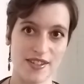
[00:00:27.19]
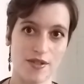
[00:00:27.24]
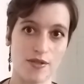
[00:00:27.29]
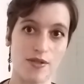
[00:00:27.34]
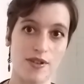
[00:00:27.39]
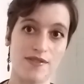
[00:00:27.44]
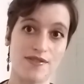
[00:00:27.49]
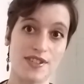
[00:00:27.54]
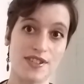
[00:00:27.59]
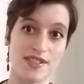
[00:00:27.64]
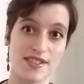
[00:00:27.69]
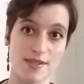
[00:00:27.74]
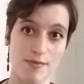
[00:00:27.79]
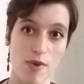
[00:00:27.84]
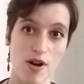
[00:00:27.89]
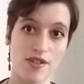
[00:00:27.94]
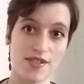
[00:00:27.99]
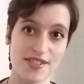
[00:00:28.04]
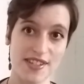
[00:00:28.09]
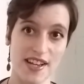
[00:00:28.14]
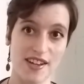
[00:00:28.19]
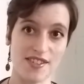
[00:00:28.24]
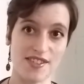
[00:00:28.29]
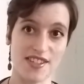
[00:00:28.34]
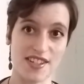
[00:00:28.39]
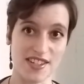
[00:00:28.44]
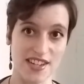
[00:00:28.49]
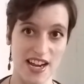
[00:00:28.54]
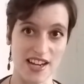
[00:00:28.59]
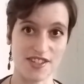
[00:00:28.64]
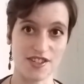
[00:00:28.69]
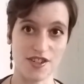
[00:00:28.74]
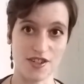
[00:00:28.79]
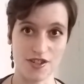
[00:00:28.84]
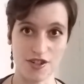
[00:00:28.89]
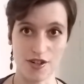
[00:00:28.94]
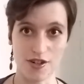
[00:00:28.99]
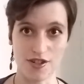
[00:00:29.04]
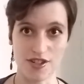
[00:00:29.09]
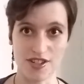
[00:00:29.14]
who lived in small cells attached to
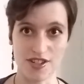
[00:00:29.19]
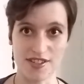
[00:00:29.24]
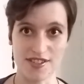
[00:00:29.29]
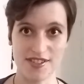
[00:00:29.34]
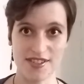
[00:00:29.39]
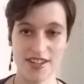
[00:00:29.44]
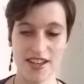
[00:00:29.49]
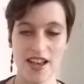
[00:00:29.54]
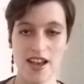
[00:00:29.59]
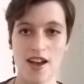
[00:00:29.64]
churches